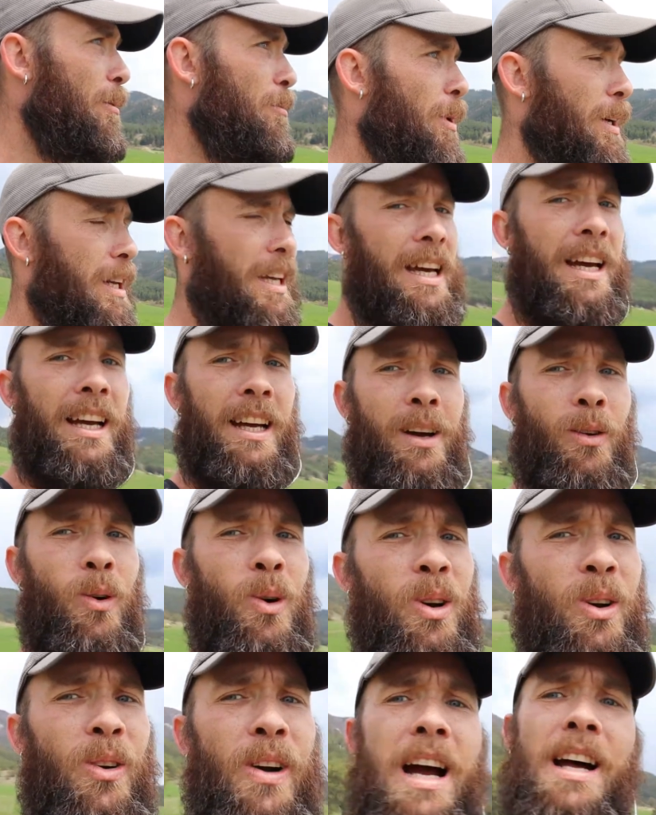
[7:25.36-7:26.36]
But yeah,
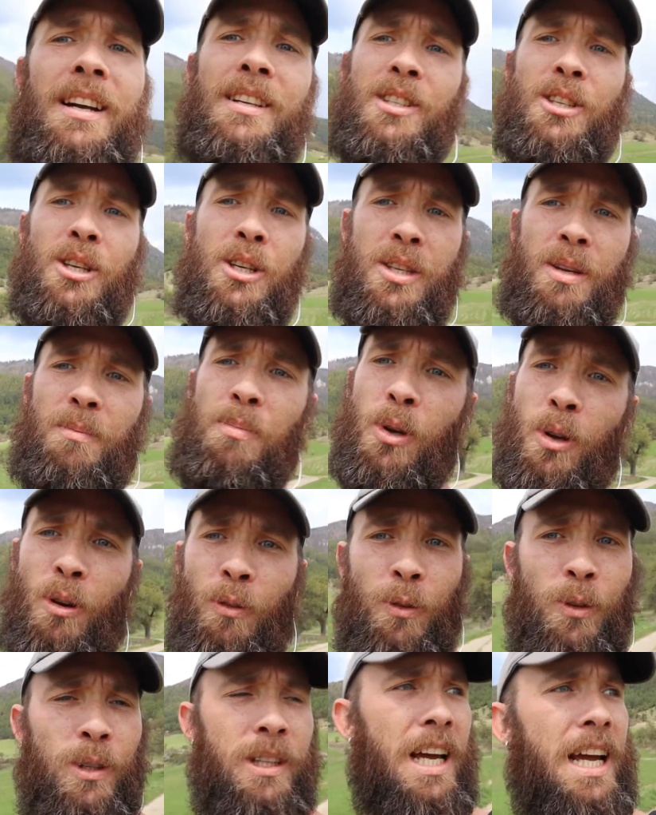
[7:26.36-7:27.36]
all around, it's just a
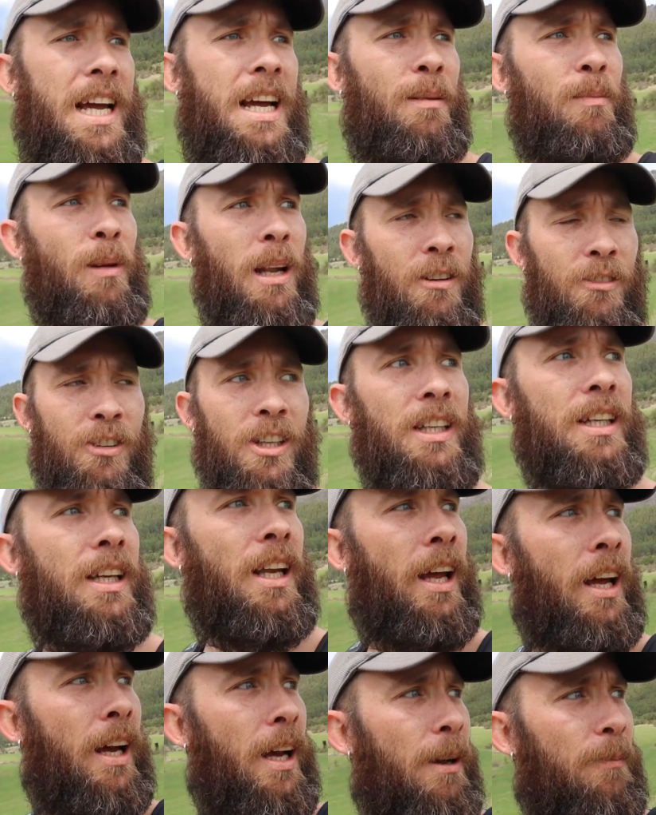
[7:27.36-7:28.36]
beautiful day. I'm loving
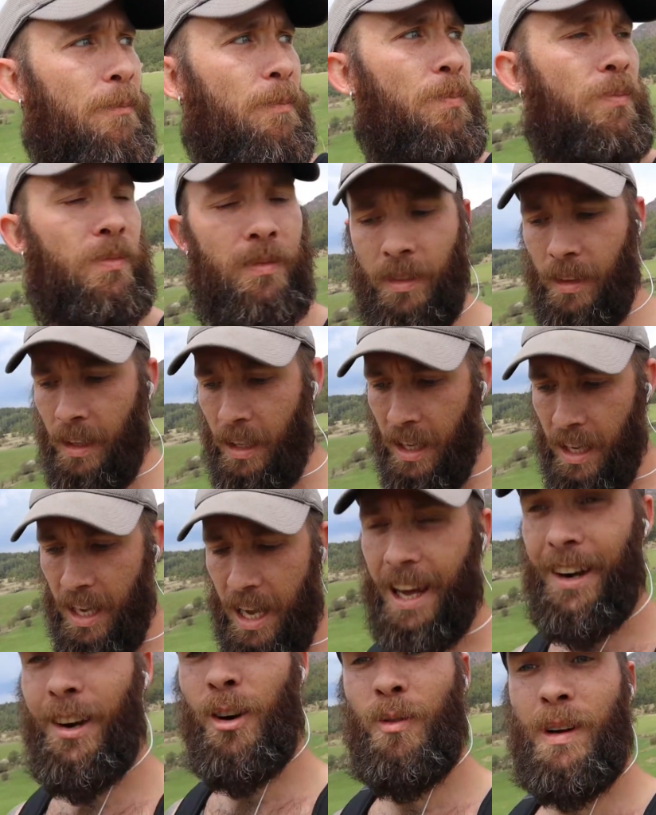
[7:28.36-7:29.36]
it. Um,
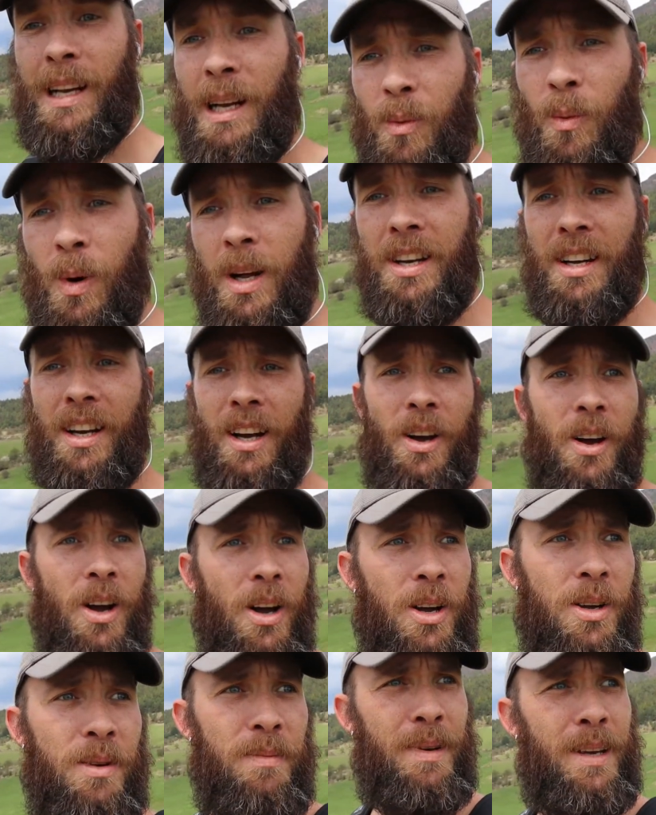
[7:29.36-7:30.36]
I don't really want to go
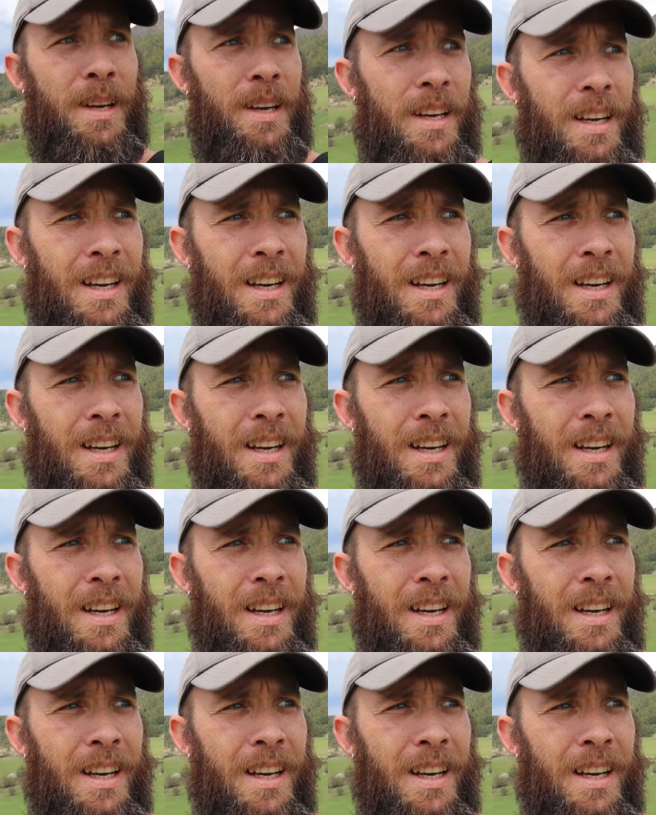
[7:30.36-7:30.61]
home,